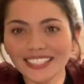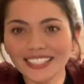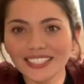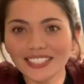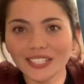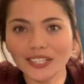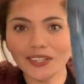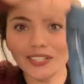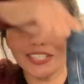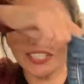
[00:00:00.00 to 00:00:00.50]

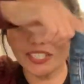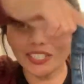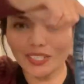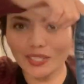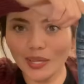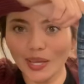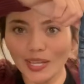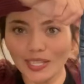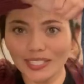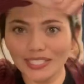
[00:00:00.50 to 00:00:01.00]
so it's just
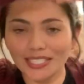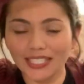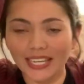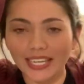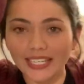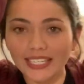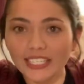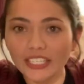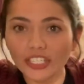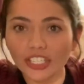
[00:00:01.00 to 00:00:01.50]
a
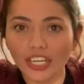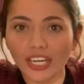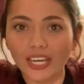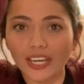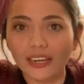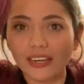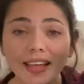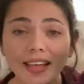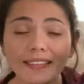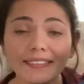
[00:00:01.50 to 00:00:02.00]
skinny jean.